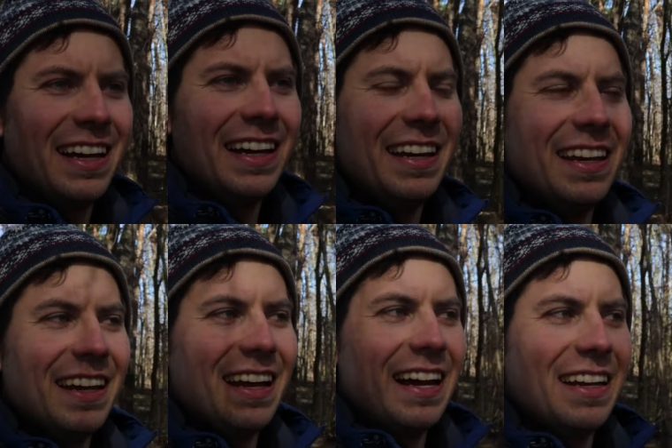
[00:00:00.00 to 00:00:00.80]
And
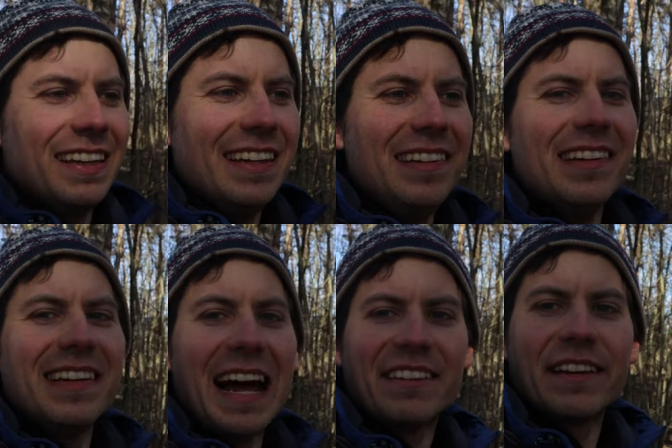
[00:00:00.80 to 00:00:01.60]
this
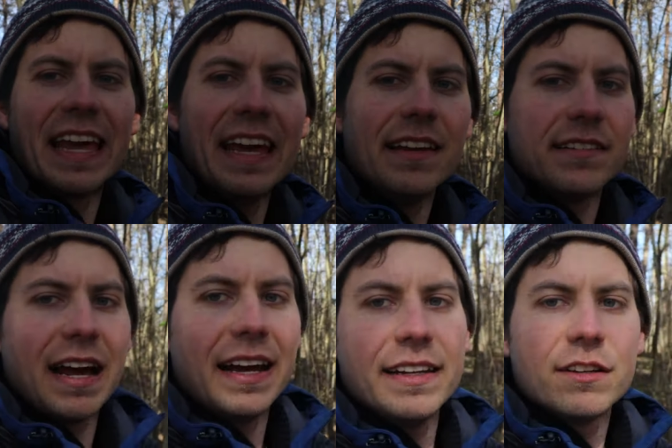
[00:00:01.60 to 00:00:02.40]
is not the case.
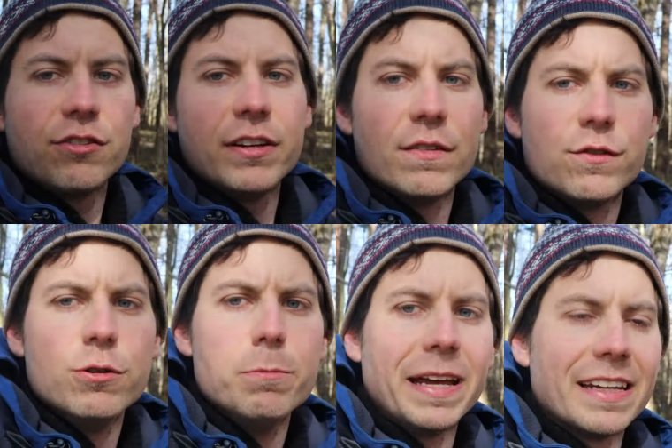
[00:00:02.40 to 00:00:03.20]
I actually have
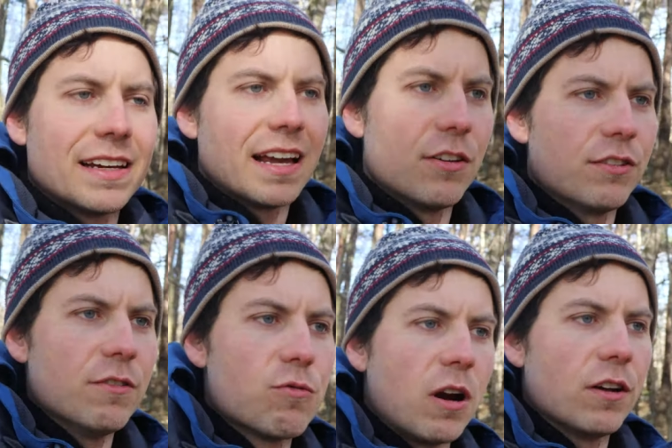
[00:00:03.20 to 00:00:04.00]
two bank accounts
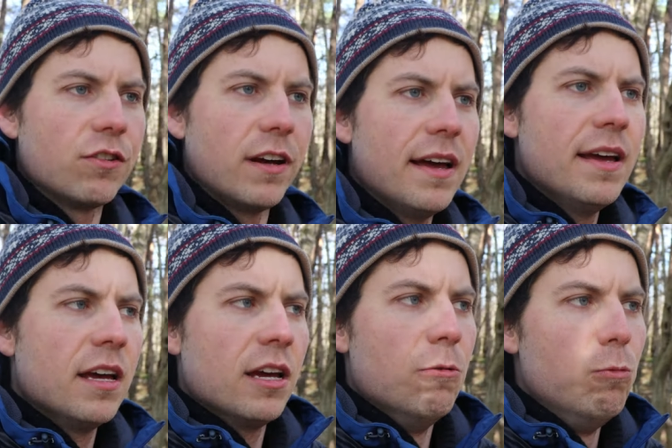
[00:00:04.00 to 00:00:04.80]
in Russia.
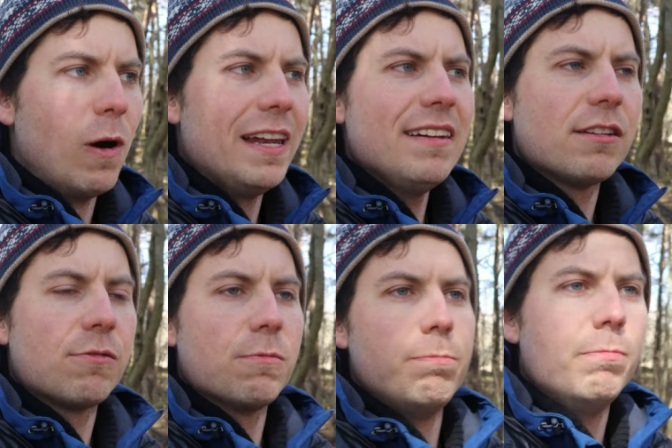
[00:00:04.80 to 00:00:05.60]
One is